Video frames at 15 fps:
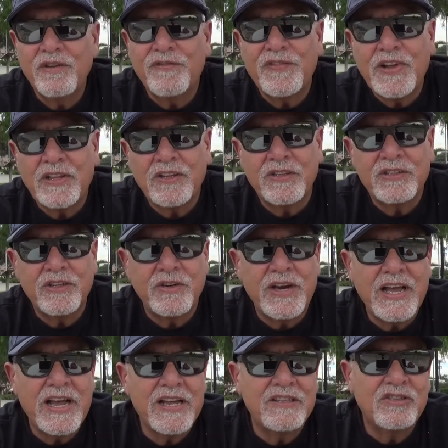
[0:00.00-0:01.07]
You fell on your
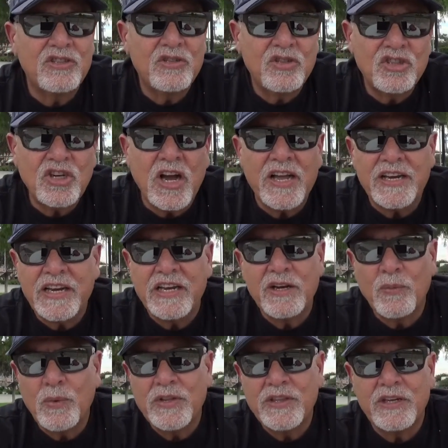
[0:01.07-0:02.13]
heads, you shot
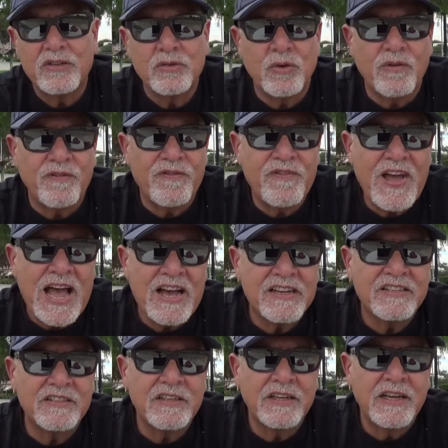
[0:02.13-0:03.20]
anyone that drove
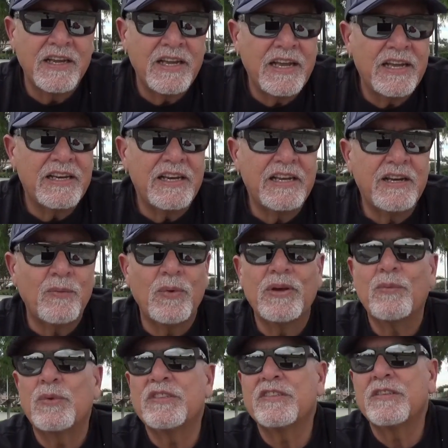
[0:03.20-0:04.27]
fast and
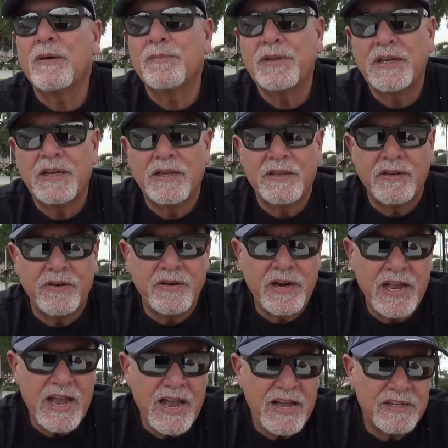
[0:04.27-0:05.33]
anyone with something in their
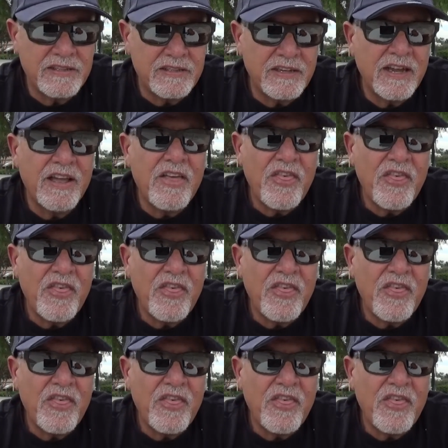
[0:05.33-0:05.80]
hands.